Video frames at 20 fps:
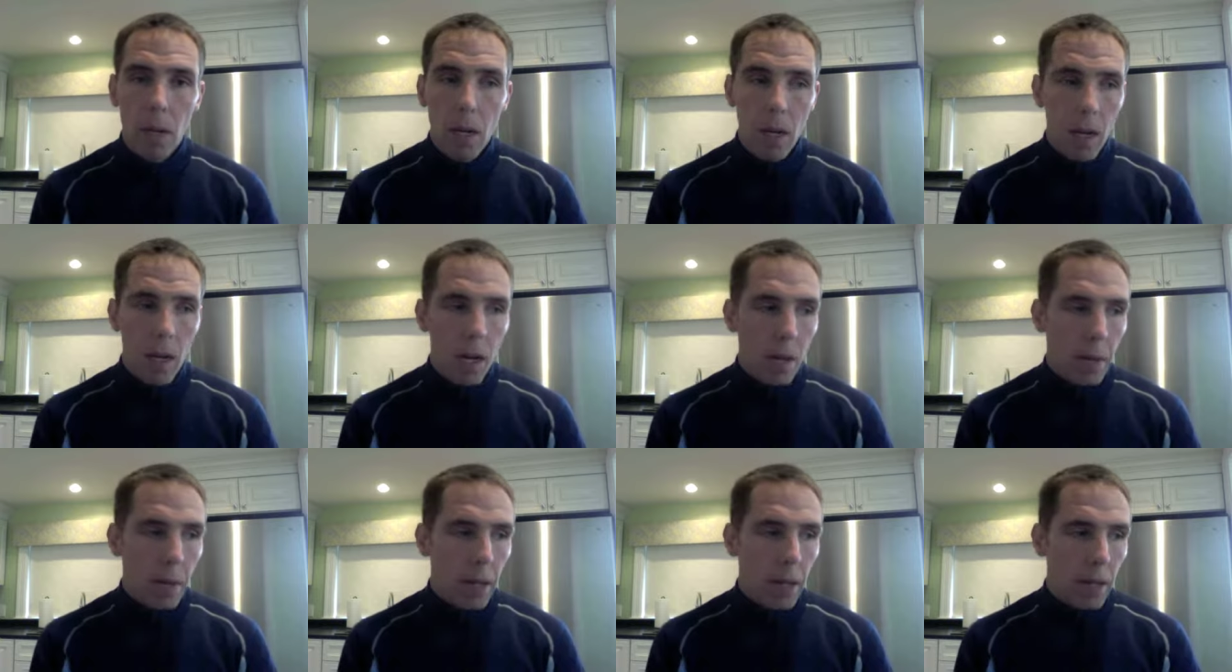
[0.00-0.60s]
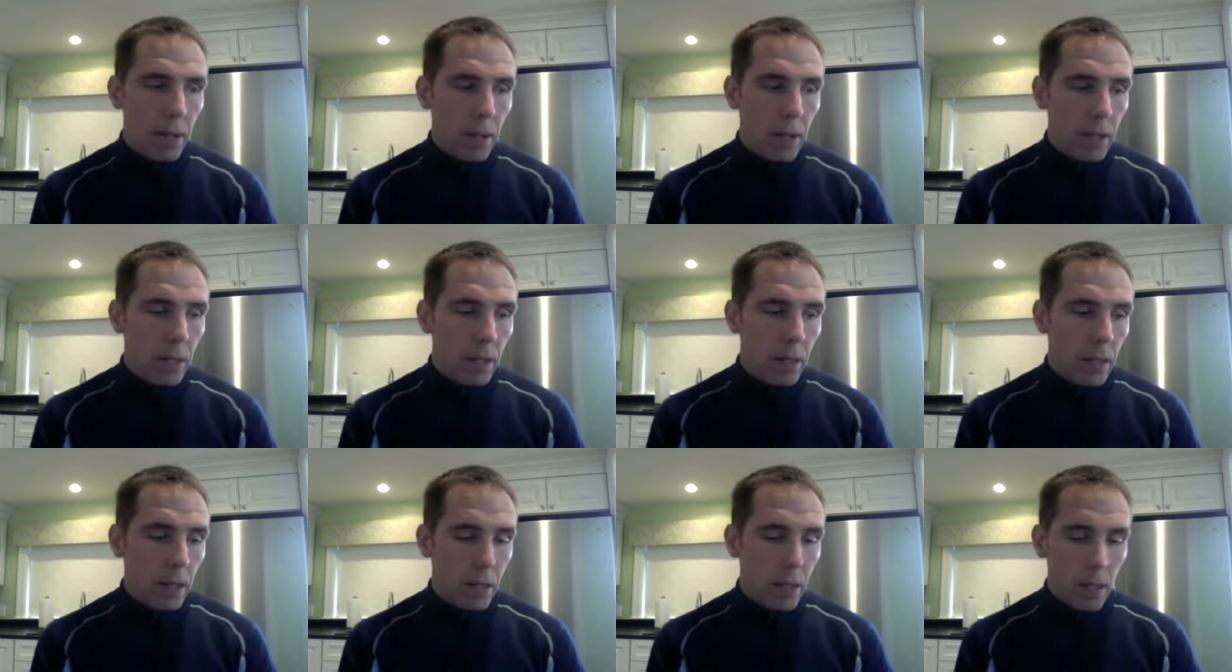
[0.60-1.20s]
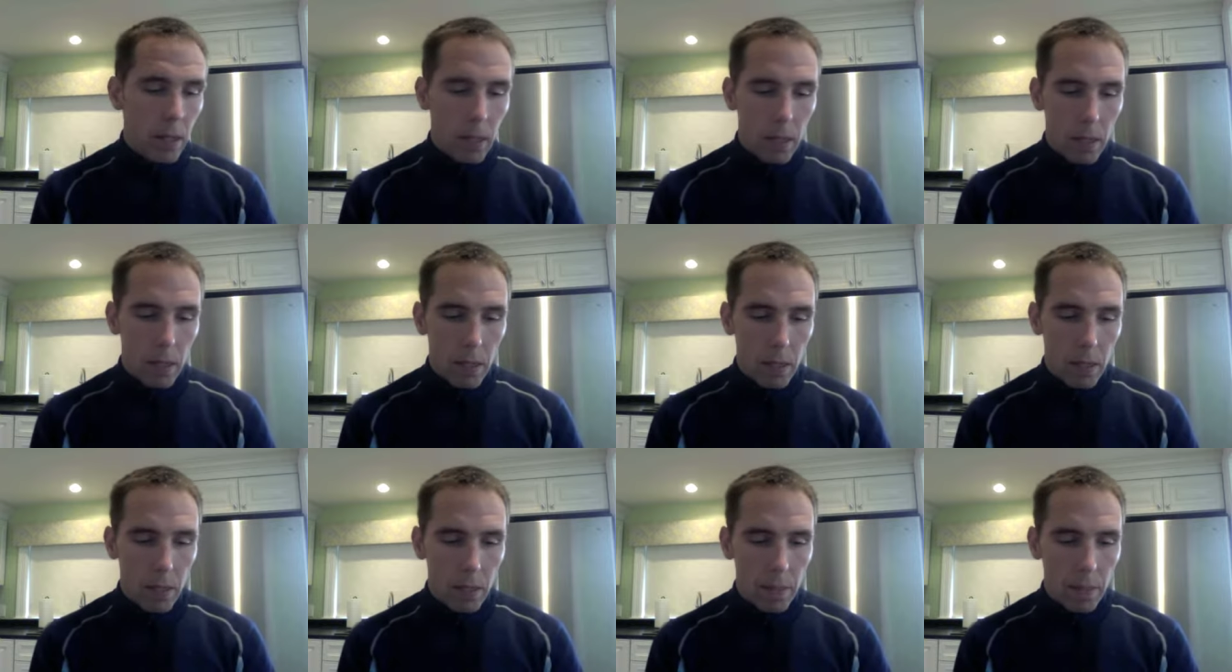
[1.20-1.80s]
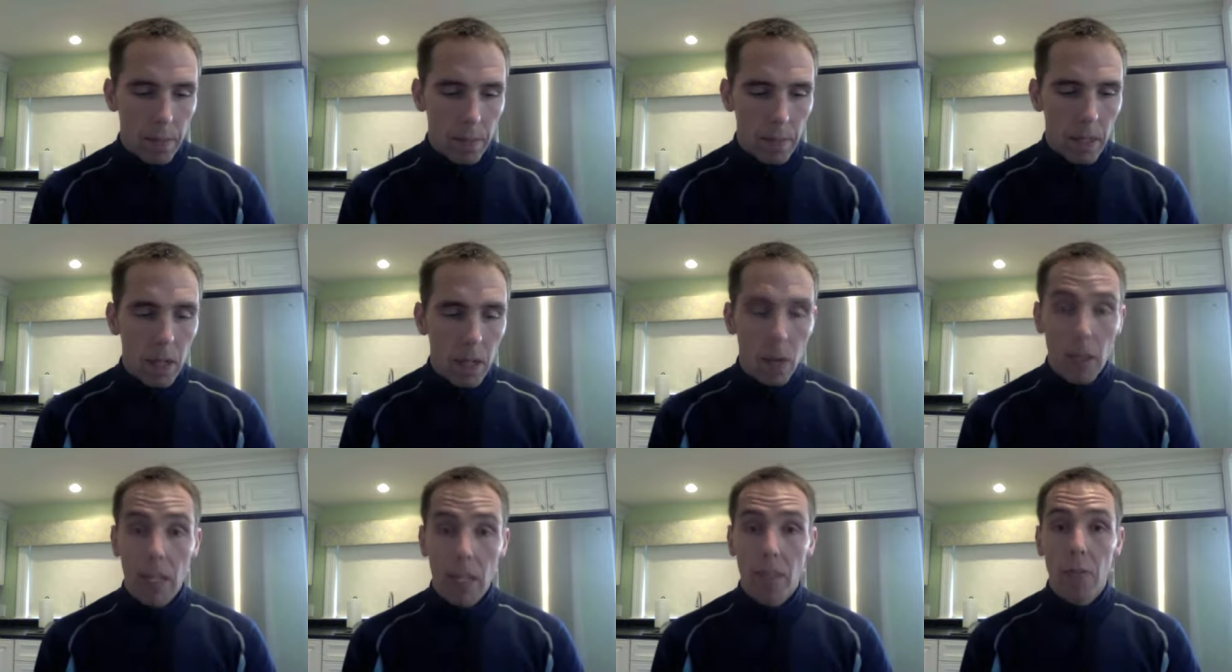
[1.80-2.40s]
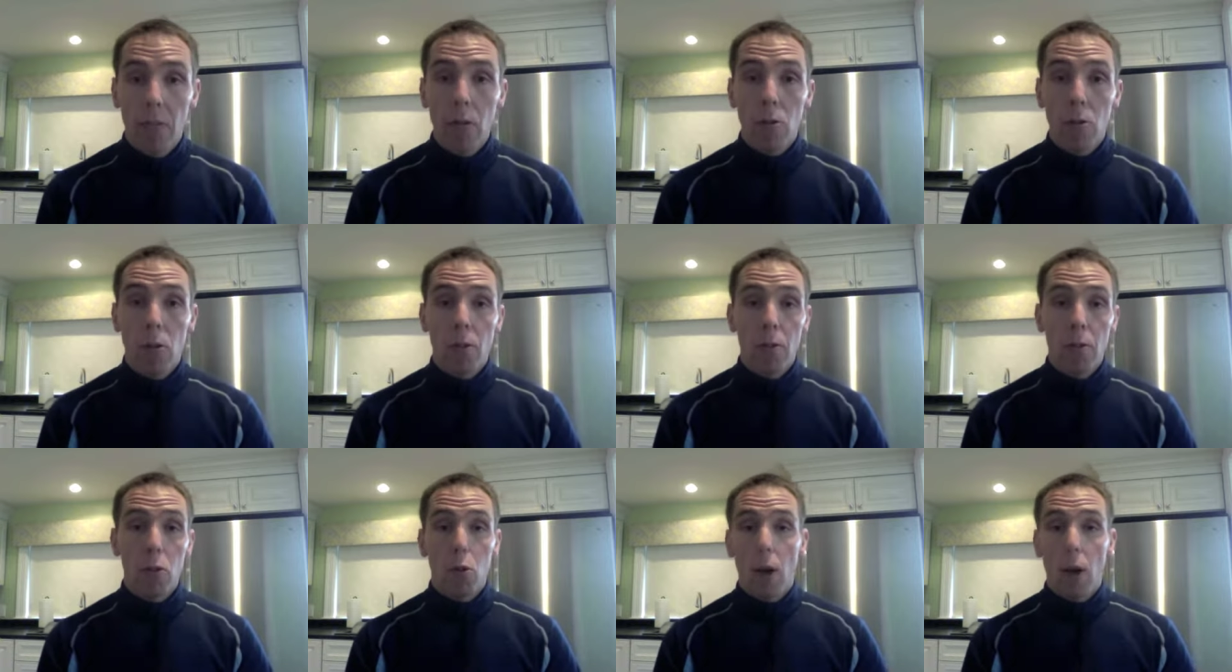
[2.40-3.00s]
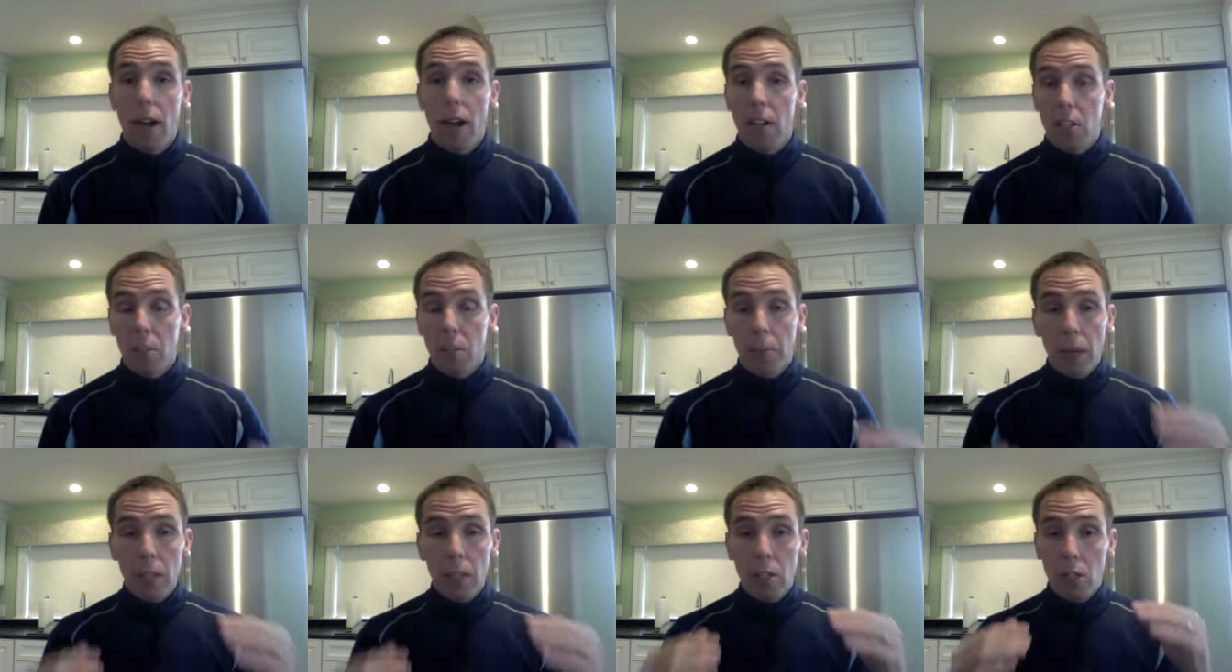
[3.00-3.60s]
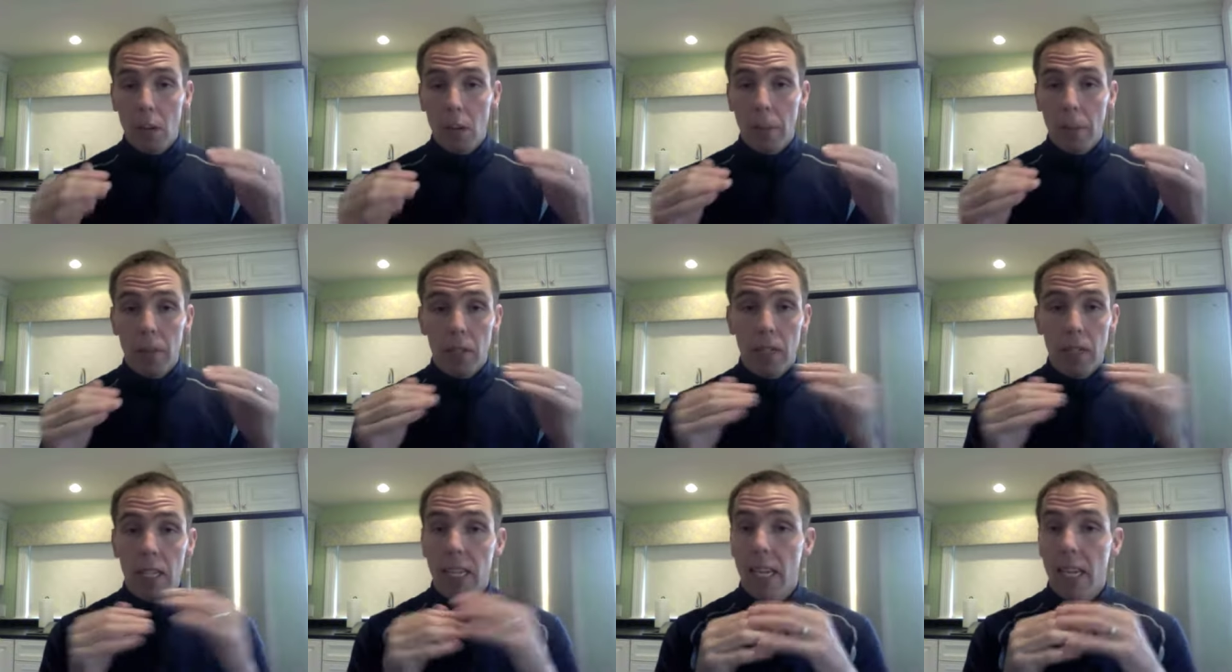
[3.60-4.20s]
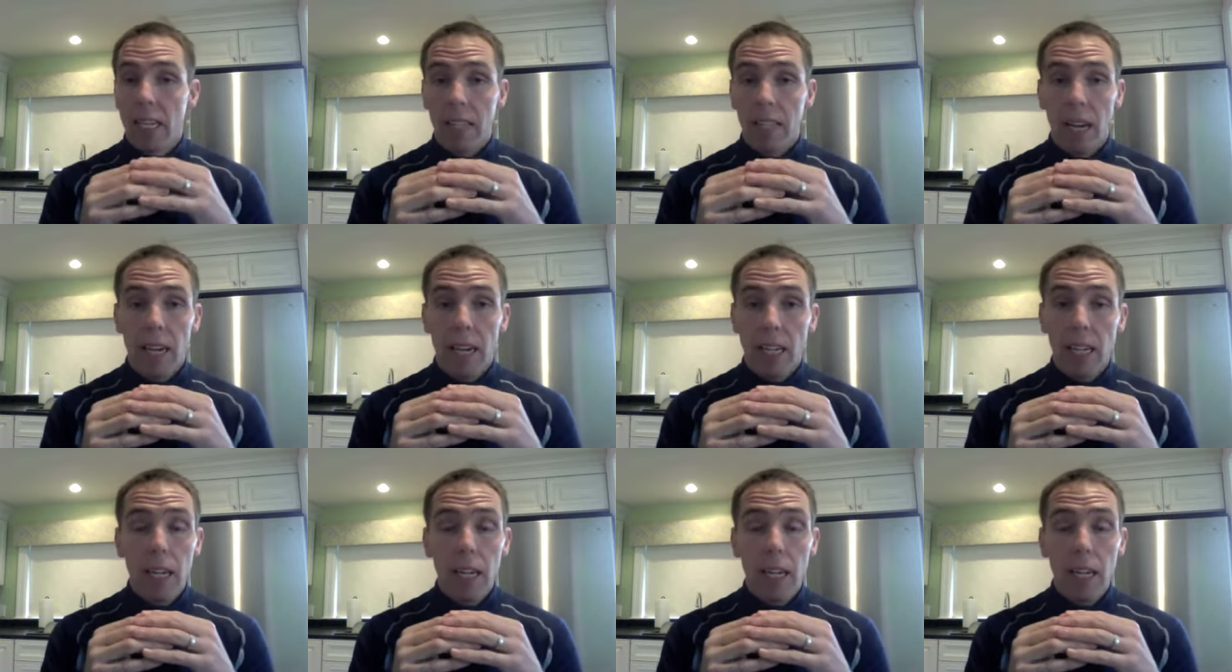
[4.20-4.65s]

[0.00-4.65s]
Um, out, you know, um, you know, like if you if you dry a sponge up, it's going to get tight.